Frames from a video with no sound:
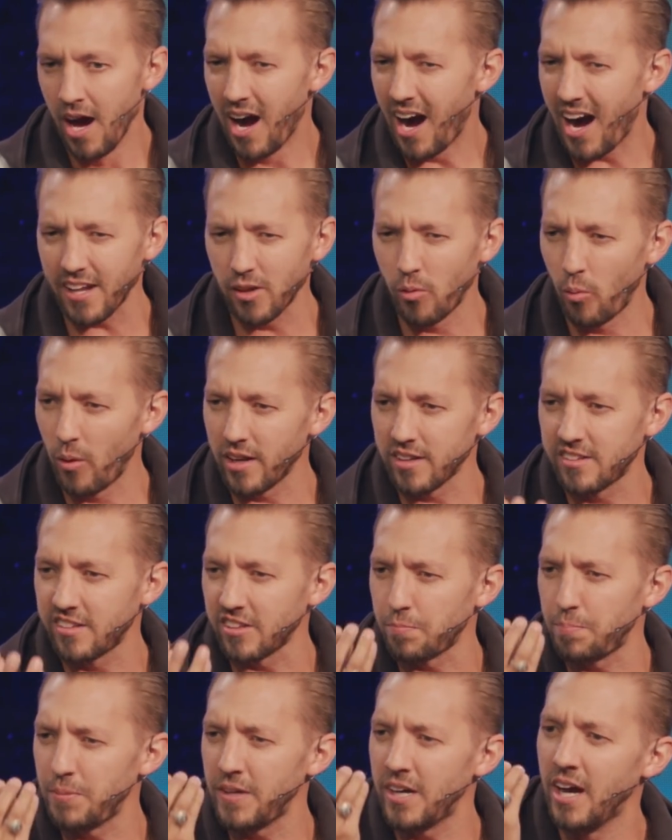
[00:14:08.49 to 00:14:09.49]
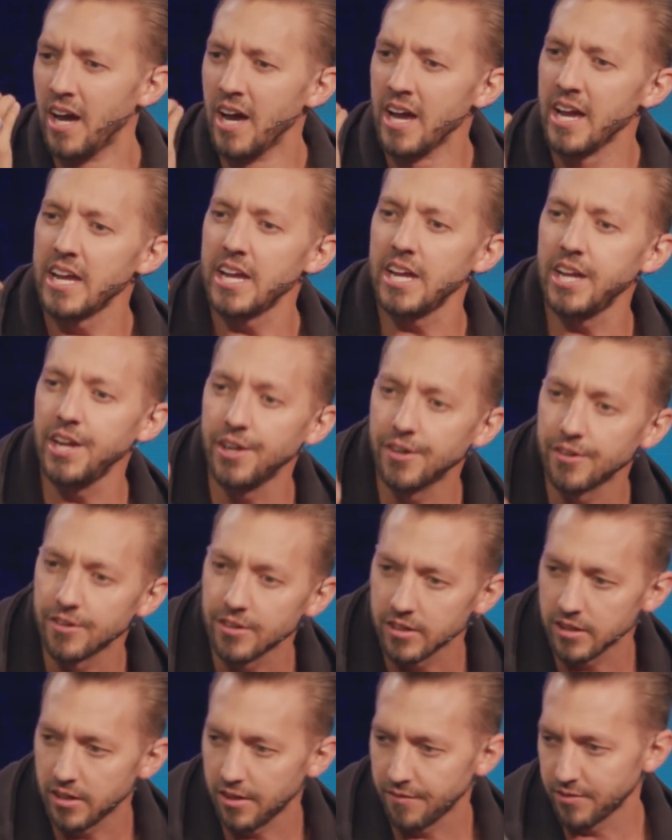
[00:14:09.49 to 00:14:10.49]
I don't want to just be a
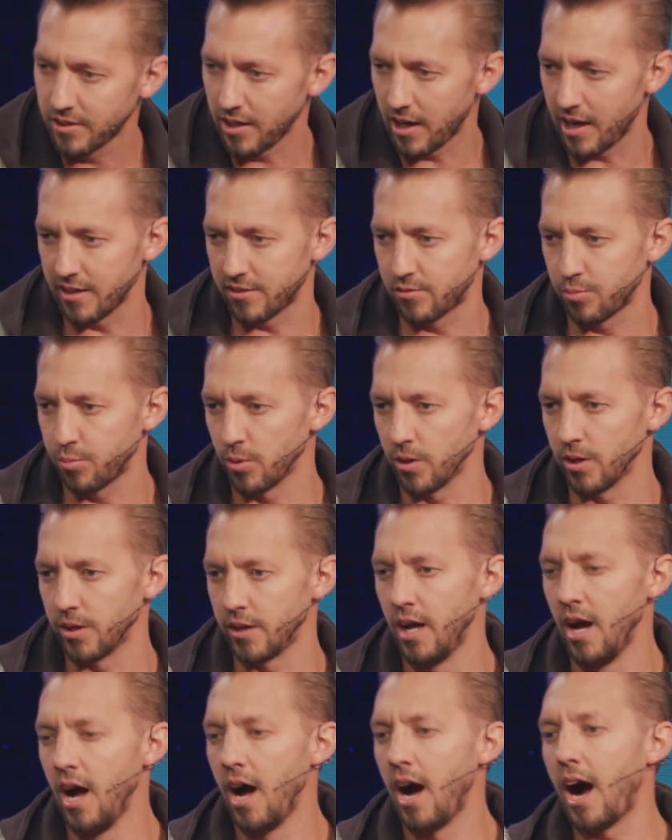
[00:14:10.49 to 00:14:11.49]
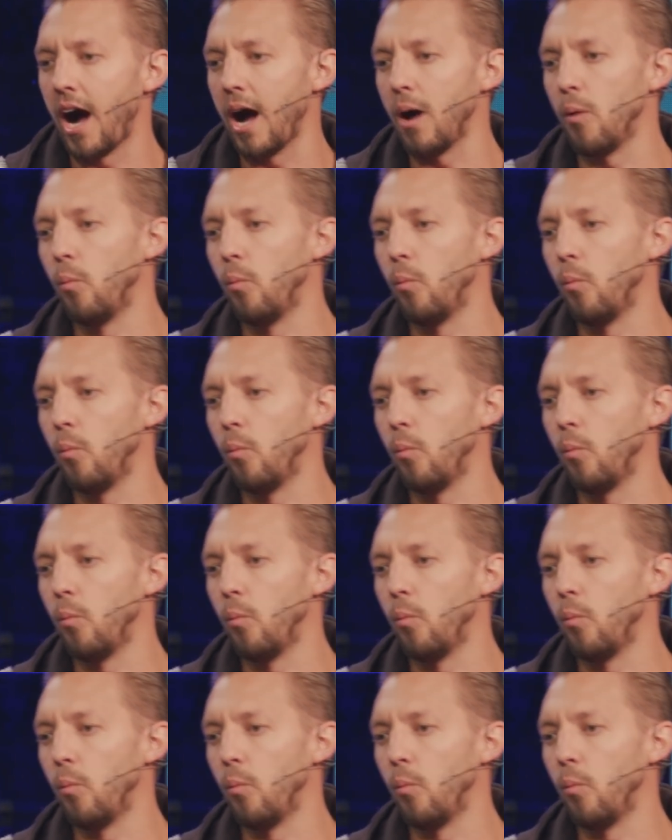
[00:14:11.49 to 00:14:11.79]
hearer of God's word, I